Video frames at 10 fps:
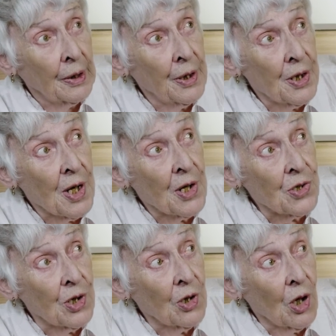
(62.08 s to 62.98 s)
It
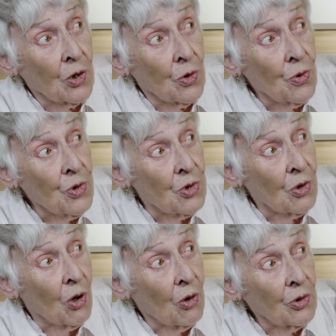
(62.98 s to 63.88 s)
has a good
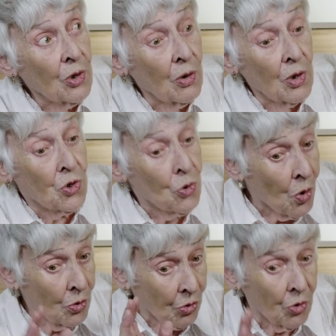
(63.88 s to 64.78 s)
ongoing,
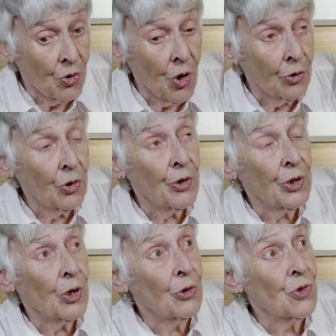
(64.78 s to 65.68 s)
two good
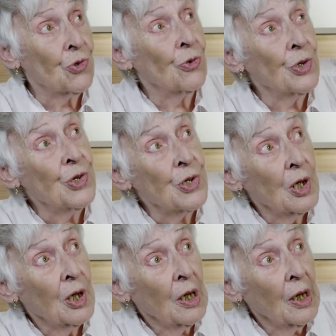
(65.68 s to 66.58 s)
ongoing stories,
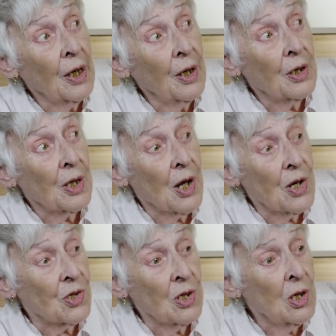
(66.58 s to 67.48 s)
and it
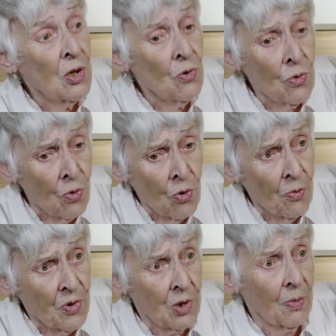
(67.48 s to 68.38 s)
has an
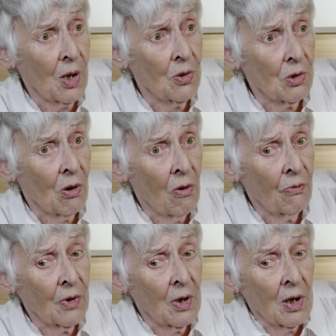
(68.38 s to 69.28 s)
enormous amount
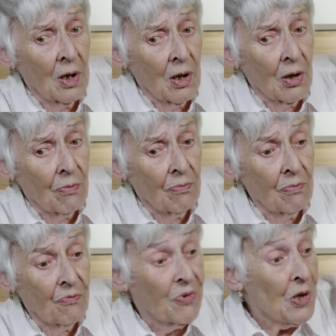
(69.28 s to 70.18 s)
of
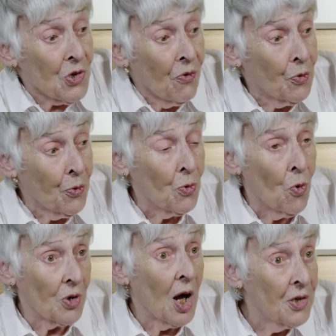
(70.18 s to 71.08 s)
philosophical
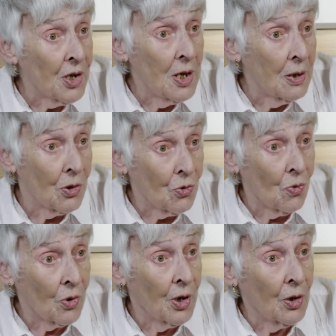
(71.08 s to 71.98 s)
thought underneath it
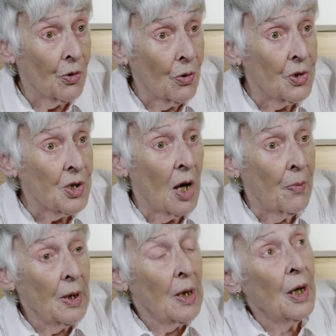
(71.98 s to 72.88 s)
all, going on all the time.